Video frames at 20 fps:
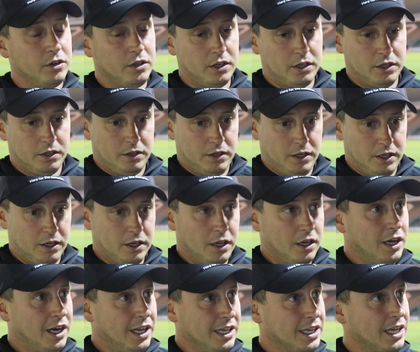
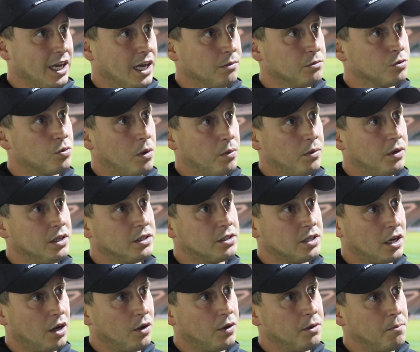and league games where we need
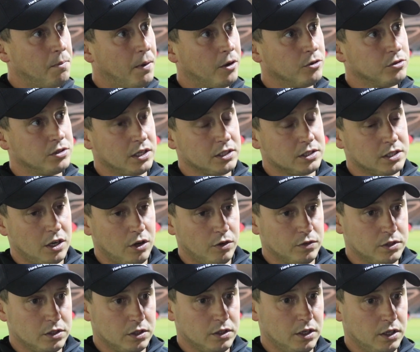to go and impose
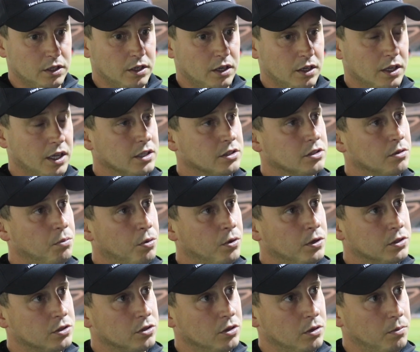ourselves and get some
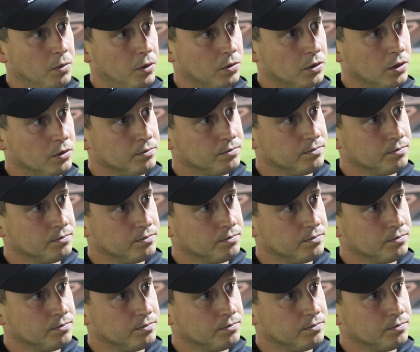points on the board.